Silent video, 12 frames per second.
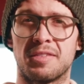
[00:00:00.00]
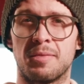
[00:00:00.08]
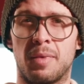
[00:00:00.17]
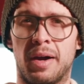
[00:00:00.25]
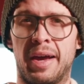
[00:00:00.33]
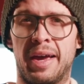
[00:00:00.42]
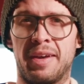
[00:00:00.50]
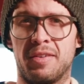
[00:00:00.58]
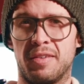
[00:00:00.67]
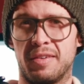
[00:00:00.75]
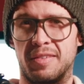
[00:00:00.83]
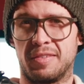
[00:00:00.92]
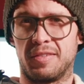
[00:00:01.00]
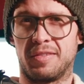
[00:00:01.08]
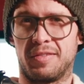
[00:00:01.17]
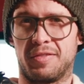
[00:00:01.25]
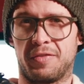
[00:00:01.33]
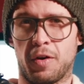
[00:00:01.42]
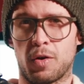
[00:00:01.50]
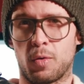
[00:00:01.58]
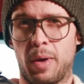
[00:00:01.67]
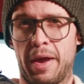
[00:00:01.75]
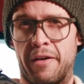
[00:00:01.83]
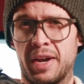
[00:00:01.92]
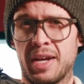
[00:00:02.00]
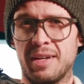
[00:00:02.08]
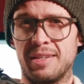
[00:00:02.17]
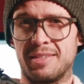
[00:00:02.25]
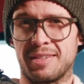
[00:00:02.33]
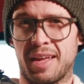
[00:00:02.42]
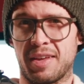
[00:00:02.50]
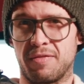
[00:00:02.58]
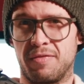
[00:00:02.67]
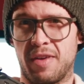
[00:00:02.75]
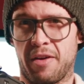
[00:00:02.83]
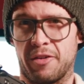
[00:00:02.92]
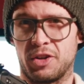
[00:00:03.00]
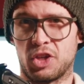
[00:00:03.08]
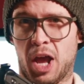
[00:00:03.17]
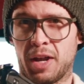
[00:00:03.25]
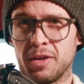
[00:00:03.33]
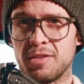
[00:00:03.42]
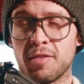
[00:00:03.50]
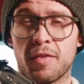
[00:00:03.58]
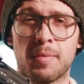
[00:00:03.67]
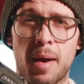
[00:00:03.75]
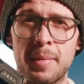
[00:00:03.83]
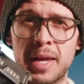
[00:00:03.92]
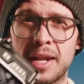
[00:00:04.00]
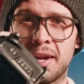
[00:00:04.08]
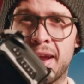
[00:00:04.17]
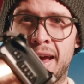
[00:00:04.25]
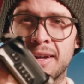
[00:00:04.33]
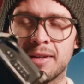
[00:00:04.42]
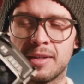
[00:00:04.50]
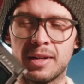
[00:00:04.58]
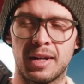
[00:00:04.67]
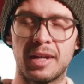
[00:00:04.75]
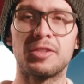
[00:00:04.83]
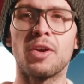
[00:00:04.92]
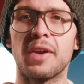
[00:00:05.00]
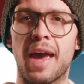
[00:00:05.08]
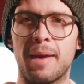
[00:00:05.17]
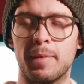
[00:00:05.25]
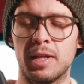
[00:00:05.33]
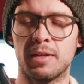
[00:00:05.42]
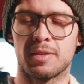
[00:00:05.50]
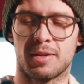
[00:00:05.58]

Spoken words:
so my focal area is like very shallow. So if I'm coming in and out, don't hate me.